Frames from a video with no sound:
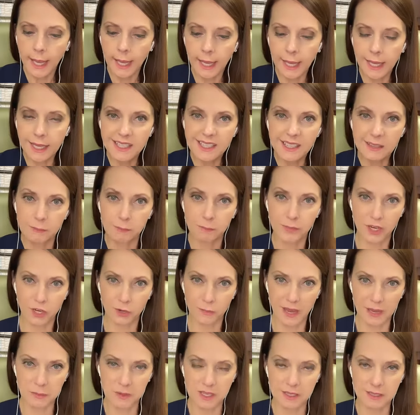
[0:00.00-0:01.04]
And bigger
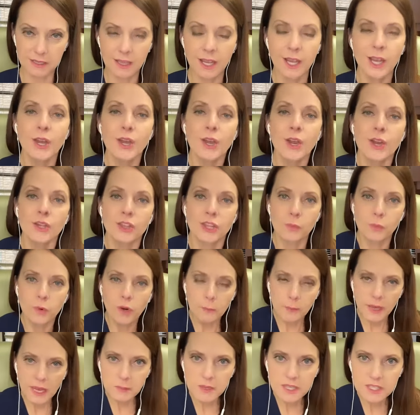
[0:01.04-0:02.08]
babies. The
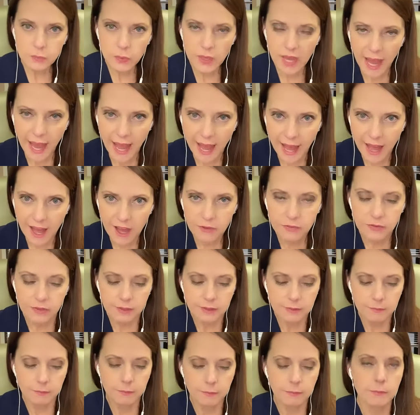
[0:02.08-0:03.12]
more babies we have,
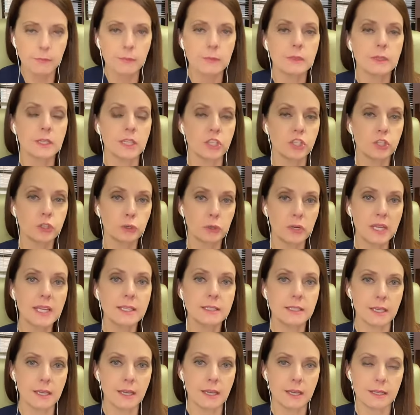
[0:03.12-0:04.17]
the
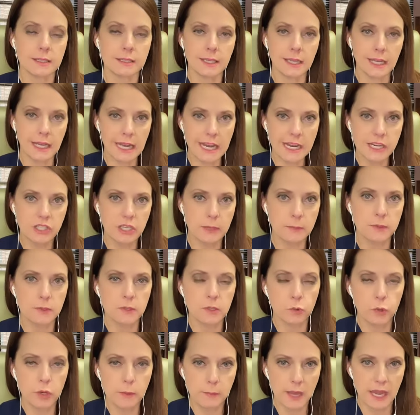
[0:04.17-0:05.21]
trend is each
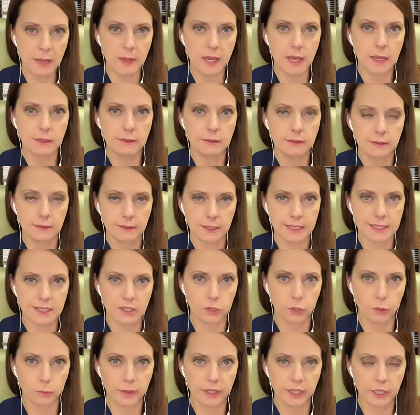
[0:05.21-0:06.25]
subsequent baby gets
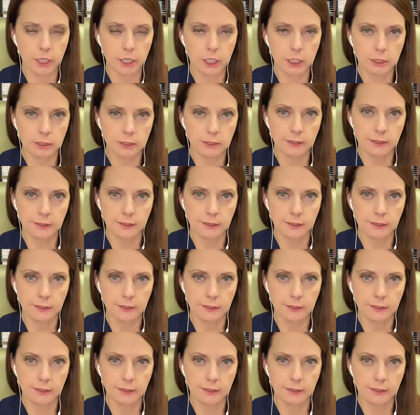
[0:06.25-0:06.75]
a little bigger.